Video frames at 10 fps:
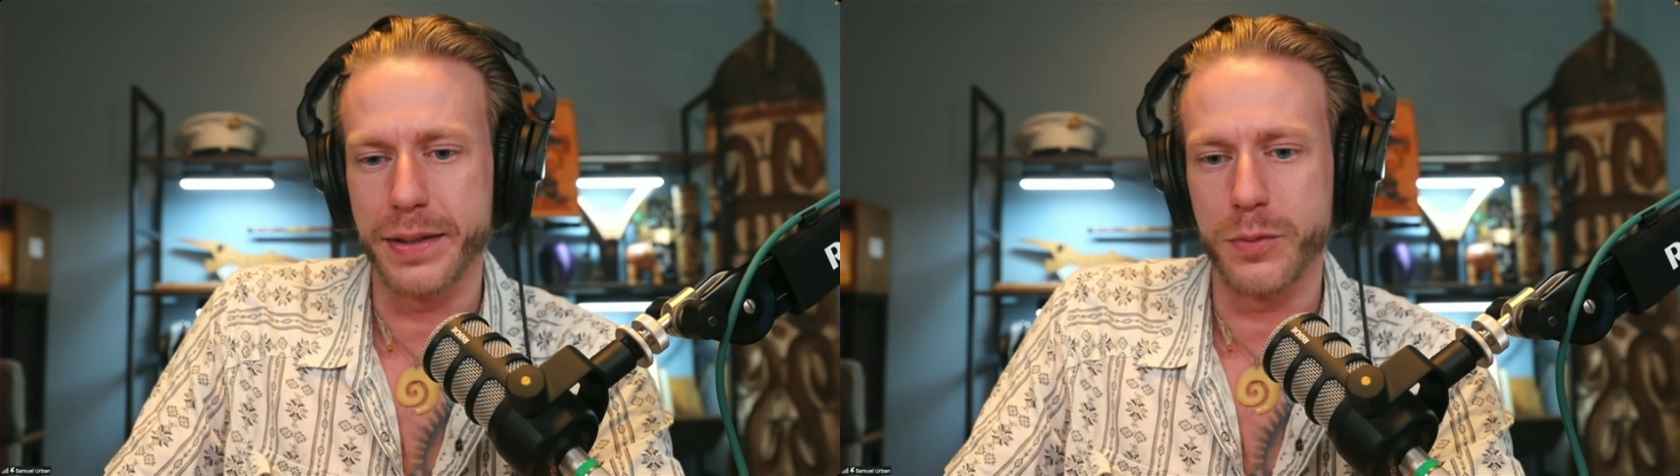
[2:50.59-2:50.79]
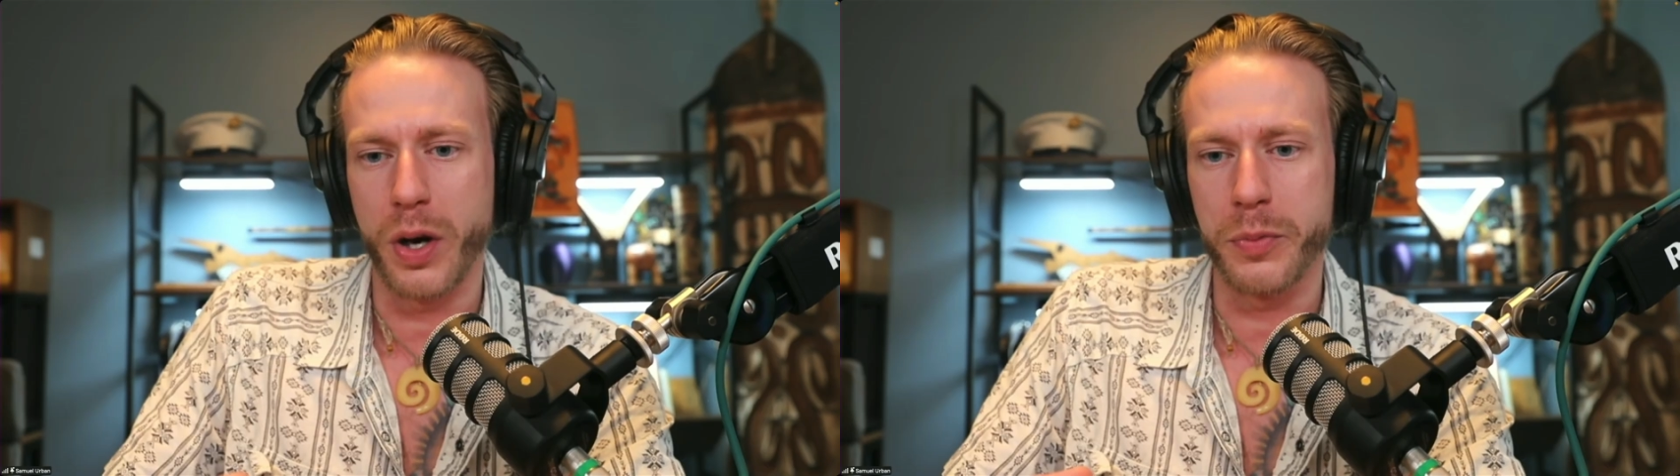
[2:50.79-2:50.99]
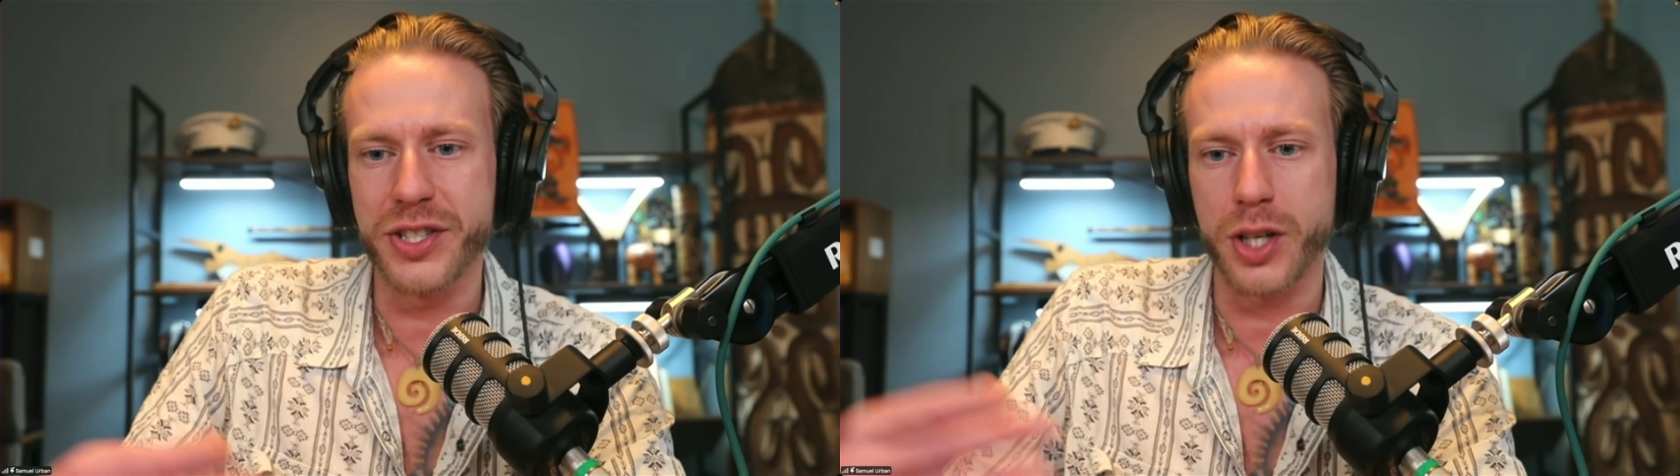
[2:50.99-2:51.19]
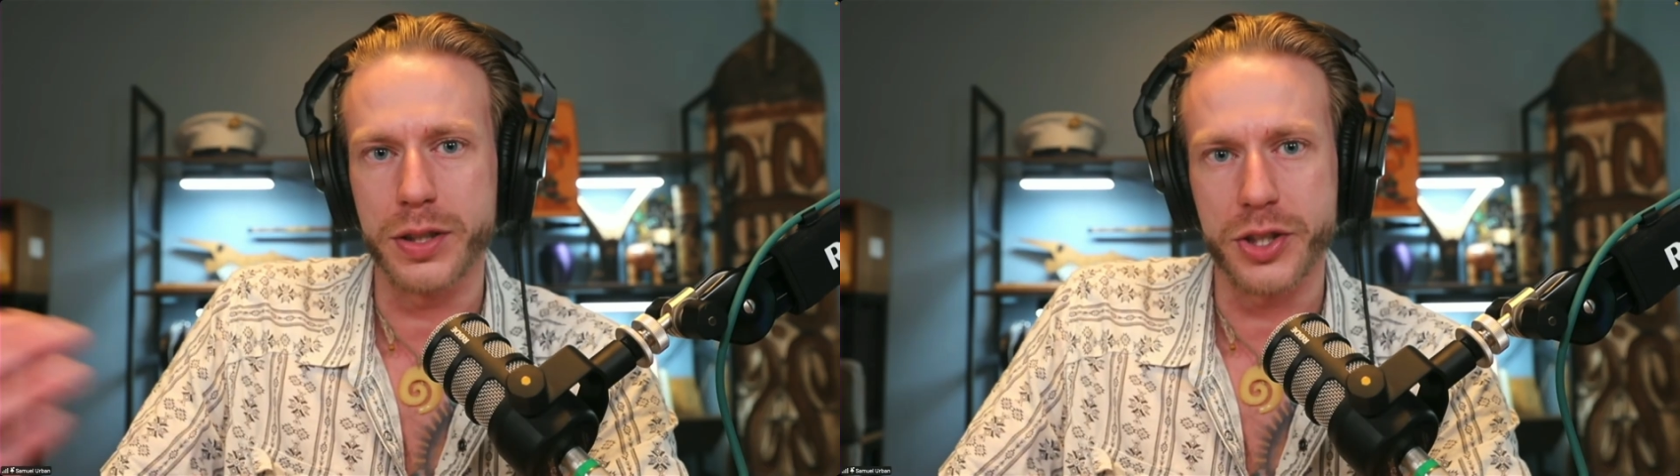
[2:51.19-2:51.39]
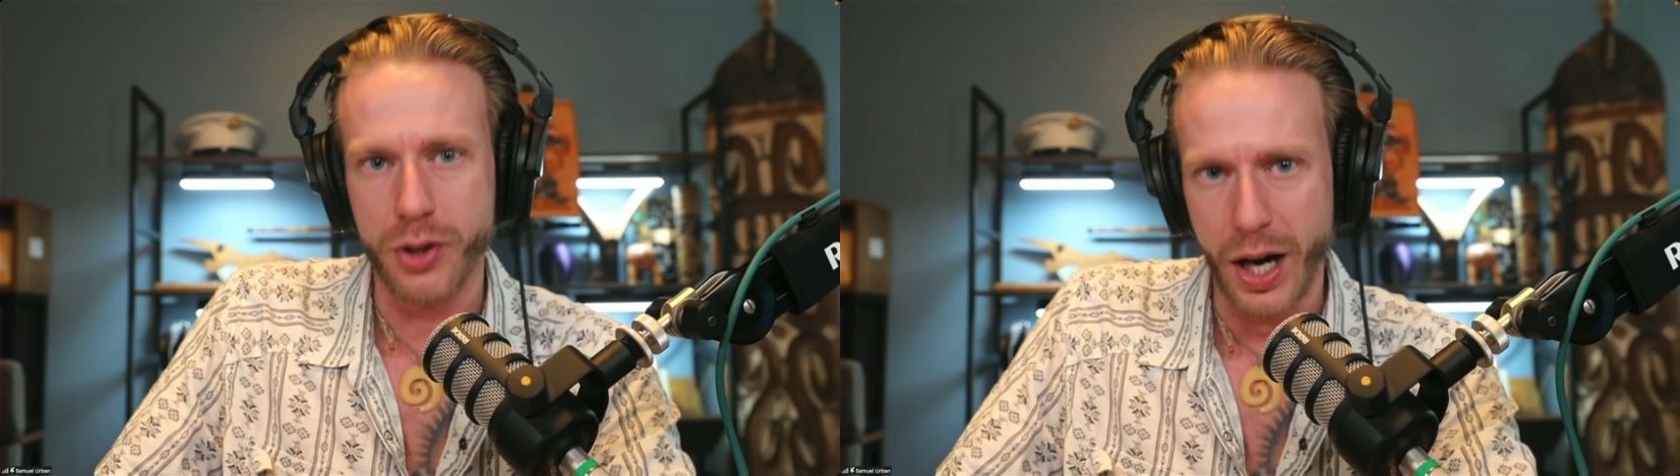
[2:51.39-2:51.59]
when we
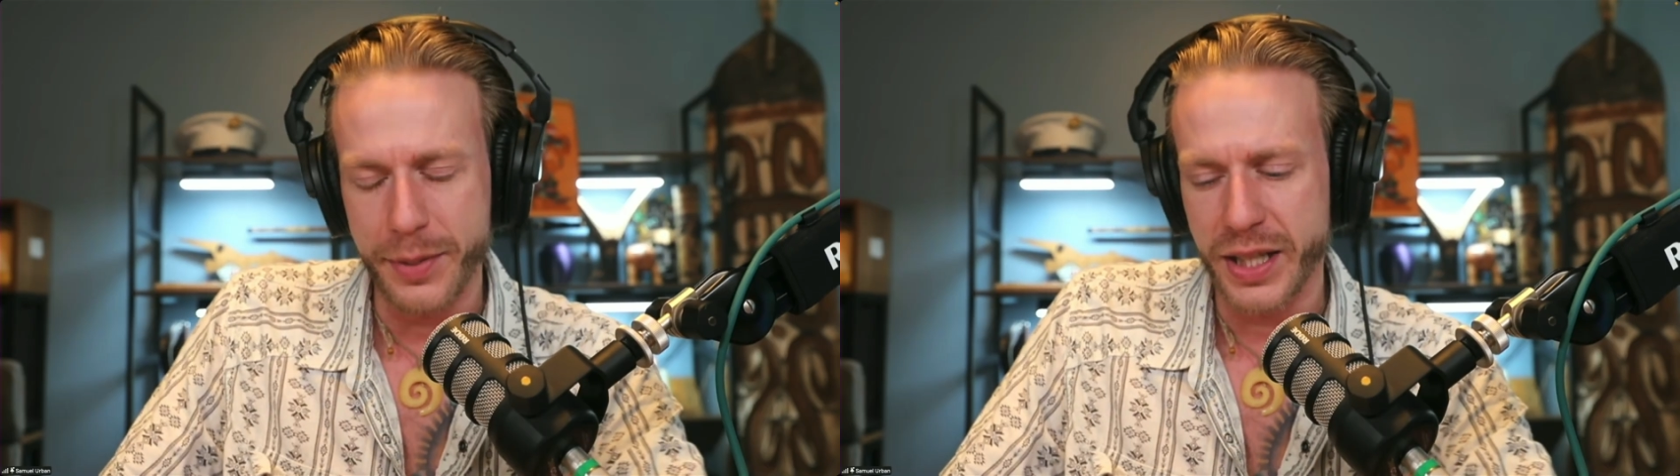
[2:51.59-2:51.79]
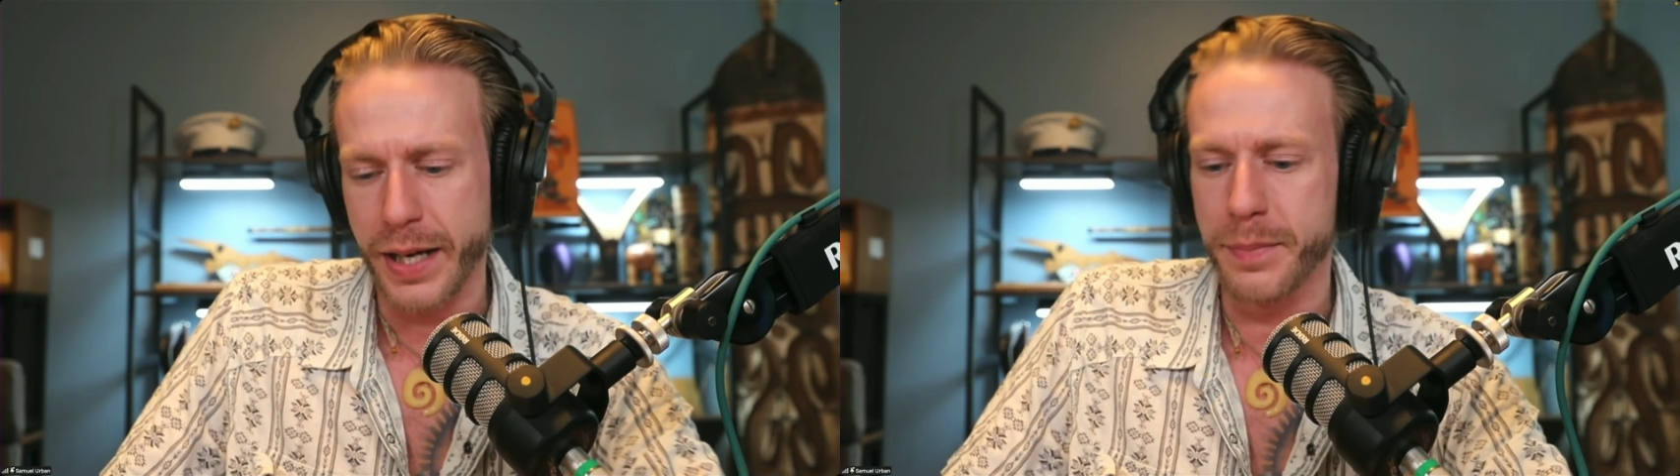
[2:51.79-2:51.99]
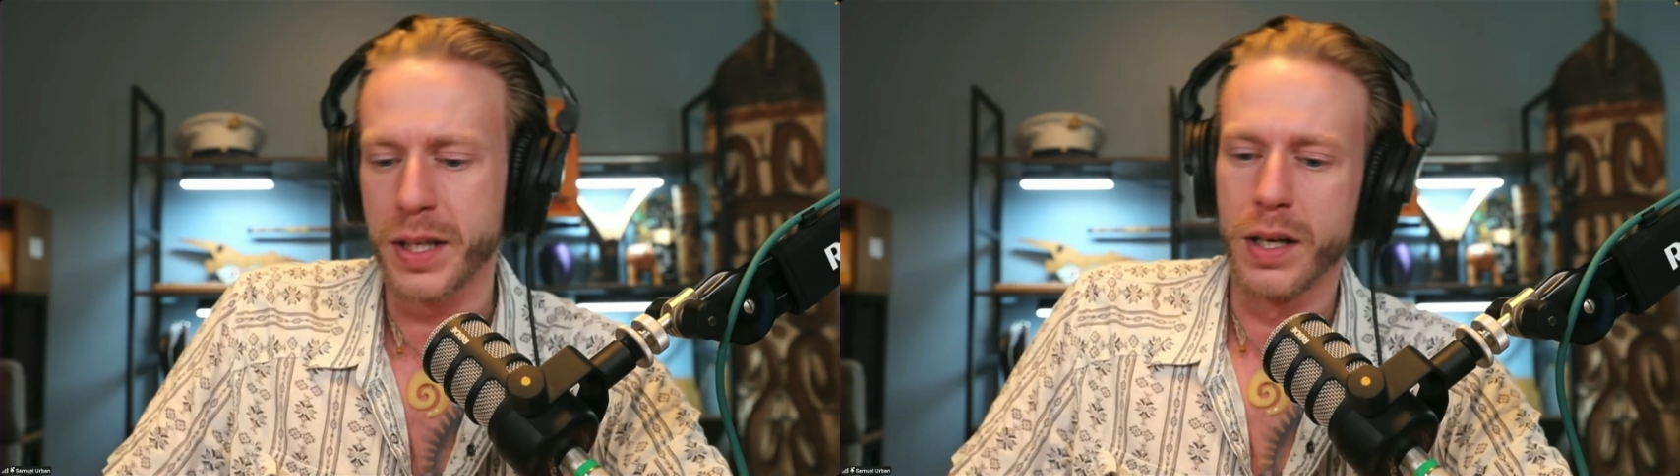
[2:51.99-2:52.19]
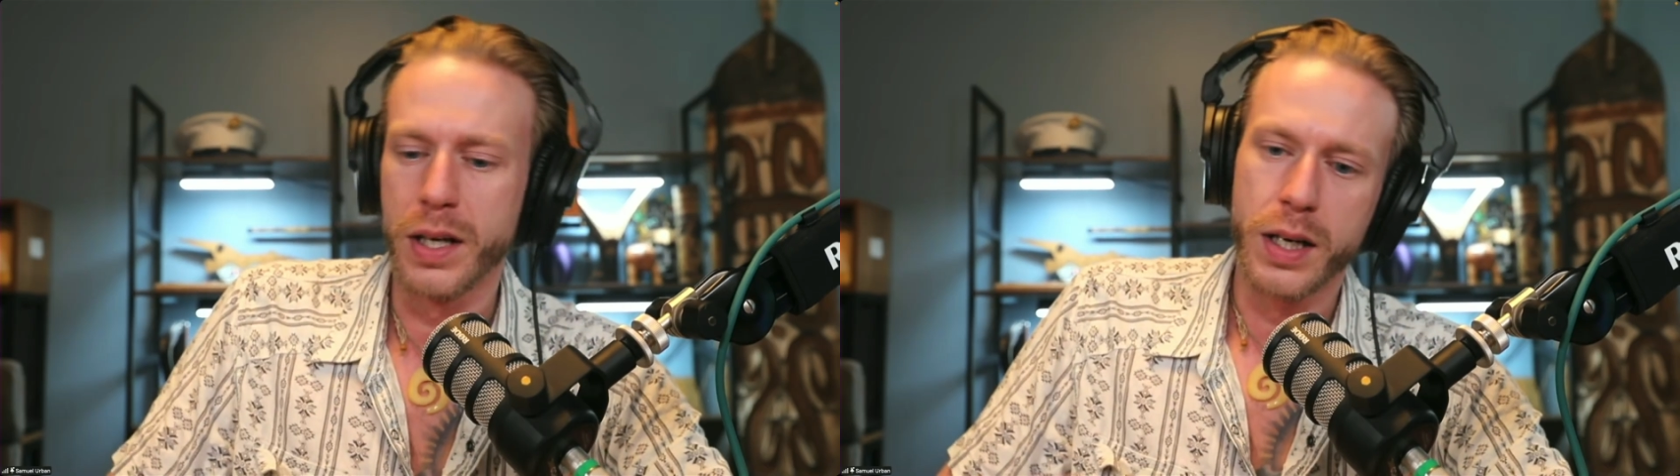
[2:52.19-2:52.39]
start describing them